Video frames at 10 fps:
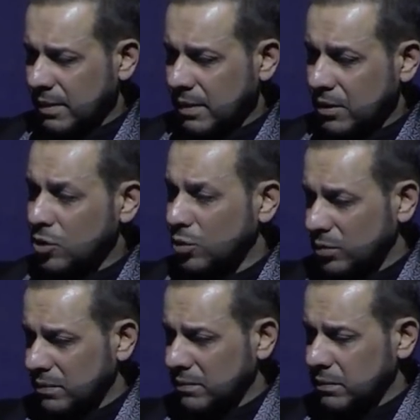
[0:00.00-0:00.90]

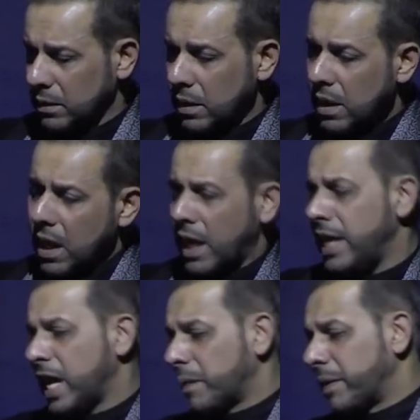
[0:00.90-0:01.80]
Soon. Ali
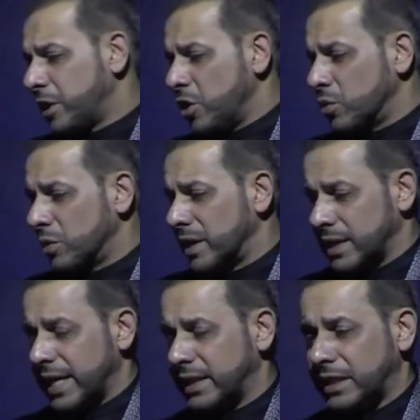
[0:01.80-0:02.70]
Akbar knew as
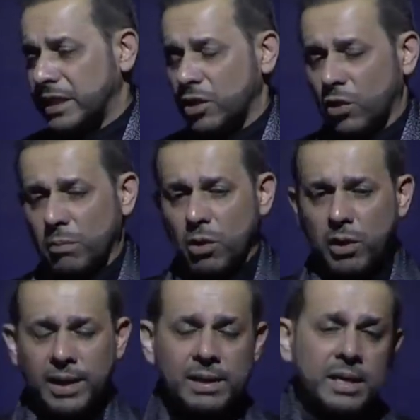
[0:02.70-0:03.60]
an eighteen-year-old boy,
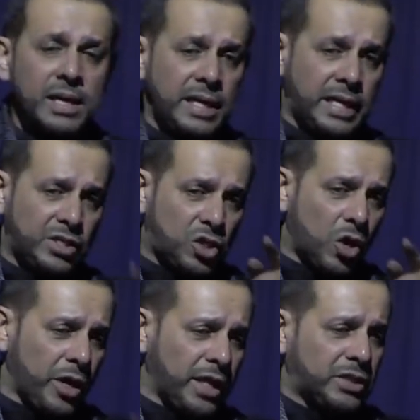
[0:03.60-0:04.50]
he's
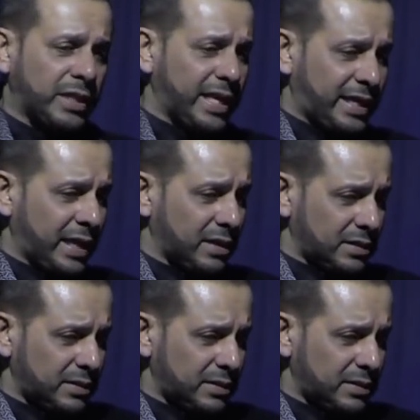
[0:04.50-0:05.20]
going to get killed.